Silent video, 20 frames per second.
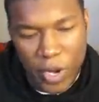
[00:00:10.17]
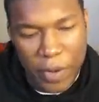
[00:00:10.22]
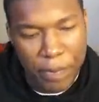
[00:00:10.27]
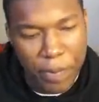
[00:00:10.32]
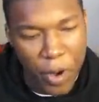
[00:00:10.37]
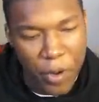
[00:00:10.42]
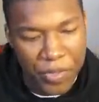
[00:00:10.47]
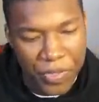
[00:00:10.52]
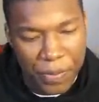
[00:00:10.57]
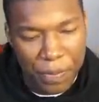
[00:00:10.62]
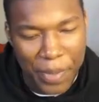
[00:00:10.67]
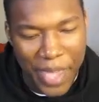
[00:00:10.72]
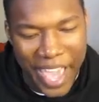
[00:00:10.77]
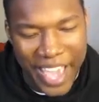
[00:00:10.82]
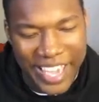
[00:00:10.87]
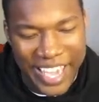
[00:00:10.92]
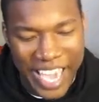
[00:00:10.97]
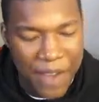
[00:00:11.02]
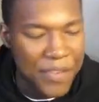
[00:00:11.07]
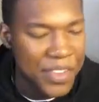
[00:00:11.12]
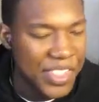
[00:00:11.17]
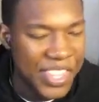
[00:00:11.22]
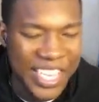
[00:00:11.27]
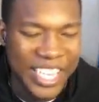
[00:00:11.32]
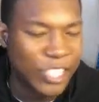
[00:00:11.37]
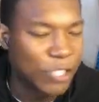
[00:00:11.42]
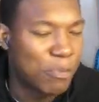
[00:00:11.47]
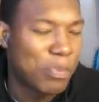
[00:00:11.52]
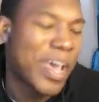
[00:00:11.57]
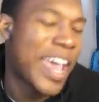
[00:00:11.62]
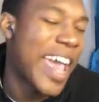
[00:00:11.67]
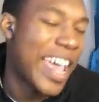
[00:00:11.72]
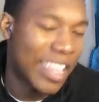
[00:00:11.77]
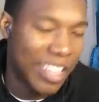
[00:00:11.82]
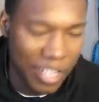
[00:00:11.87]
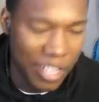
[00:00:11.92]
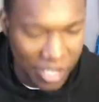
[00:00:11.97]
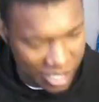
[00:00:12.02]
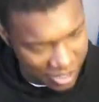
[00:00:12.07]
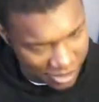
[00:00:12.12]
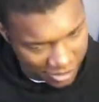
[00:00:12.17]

rebirth back, everything is back.